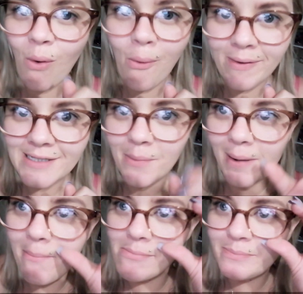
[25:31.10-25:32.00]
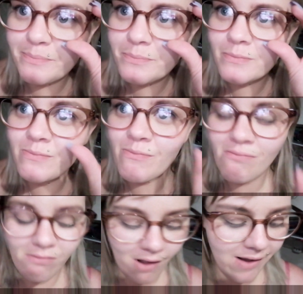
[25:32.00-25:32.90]
Always a win.
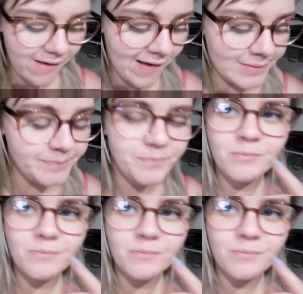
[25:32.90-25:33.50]
Okay.